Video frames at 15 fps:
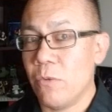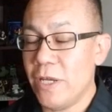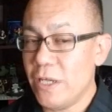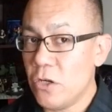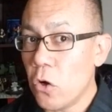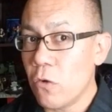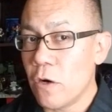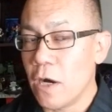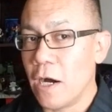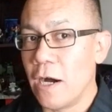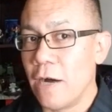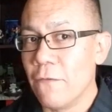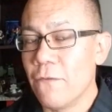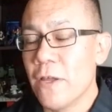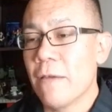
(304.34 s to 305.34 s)
we know
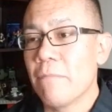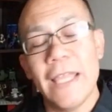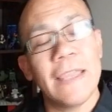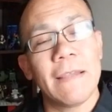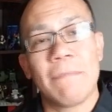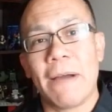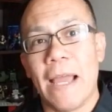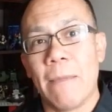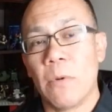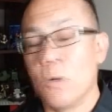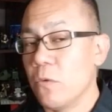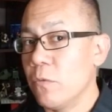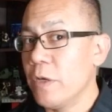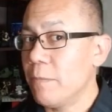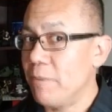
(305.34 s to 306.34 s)
of in the
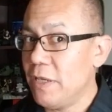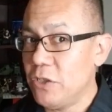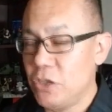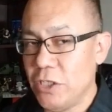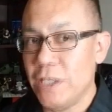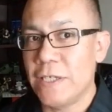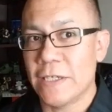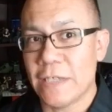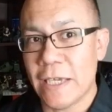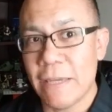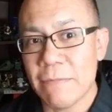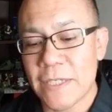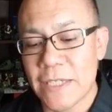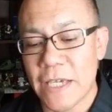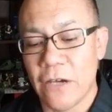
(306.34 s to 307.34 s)
Bible would be Jesus
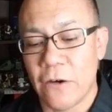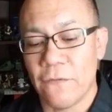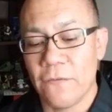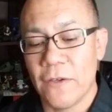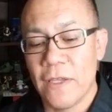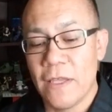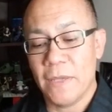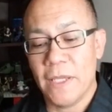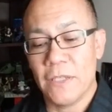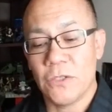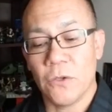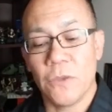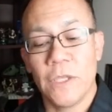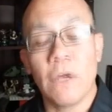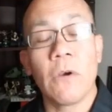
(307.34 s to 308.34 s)
himself. And
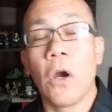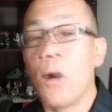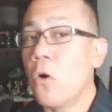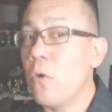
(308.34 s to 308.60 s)
so there are